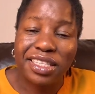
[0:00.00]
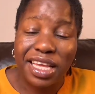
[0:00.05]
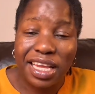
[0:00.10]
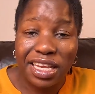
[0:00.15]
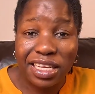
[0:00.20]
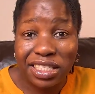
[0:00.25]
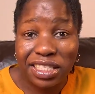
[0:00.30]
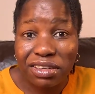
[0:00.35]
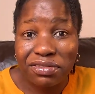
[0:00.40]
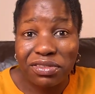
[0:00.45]
the
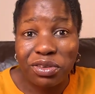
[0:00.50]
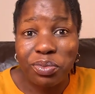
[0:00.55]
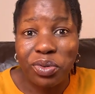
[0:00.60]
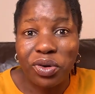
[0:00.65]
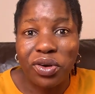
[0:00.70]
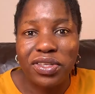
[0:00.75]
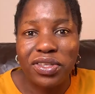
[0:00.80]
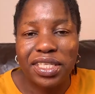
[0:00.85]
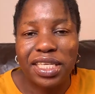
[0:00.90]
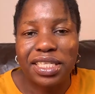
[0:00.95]
interview
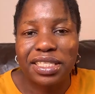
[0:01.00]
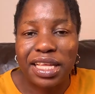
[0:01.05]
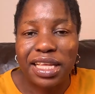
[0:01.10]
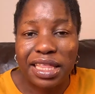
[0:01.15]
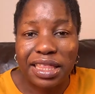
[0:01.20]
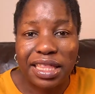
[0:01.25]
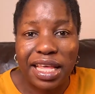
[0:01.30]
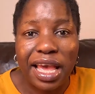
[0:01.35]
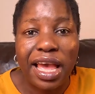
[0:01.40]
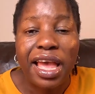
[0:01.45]
process,
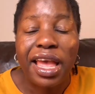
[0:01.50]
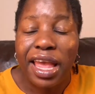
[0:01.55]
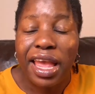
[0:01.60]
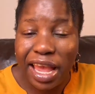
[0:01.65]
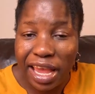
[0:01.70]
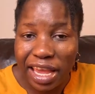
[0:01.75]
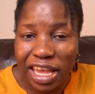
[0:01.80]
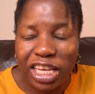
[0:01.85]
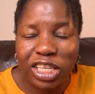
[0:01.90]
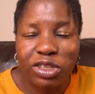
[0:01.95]
and the
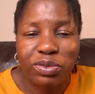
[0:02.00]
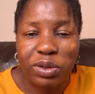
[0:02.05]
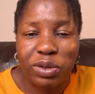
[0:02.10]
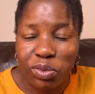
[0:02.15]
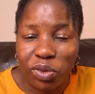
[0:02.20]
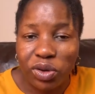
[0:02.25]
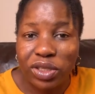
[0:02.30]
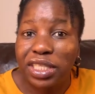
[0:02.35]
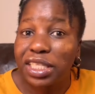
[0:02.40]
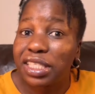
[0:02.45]
engagement
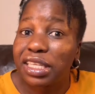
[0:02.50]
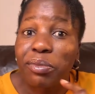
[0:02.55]
process.